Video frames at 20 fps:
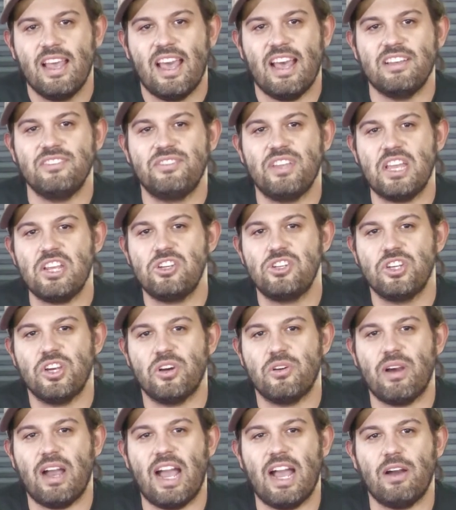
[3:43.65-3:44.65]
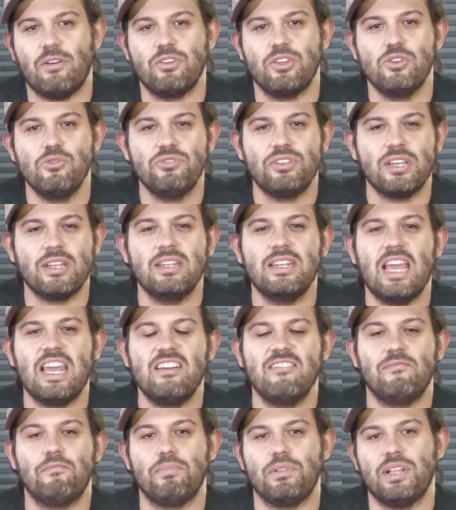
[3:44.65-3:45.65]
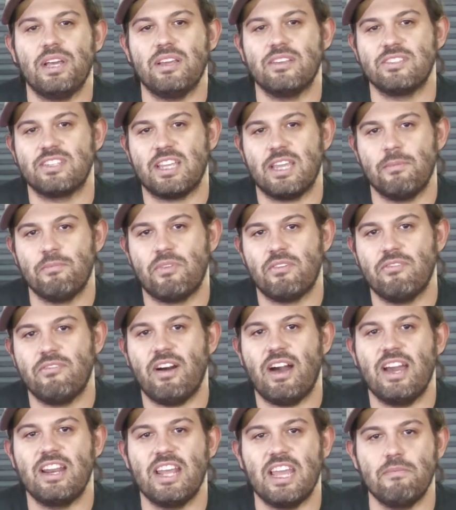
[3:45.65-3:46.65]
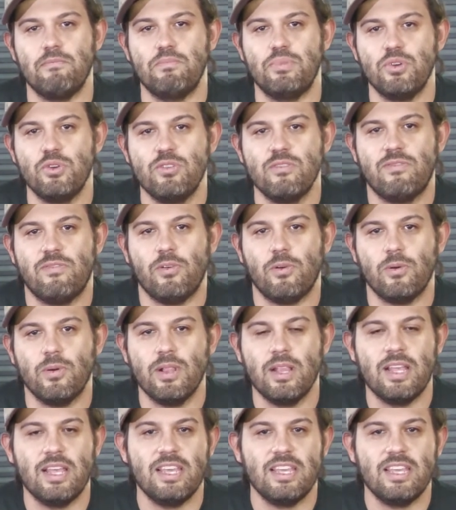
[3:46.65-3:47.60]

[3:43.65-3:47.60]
as they show how using native plants can provide a beautiful,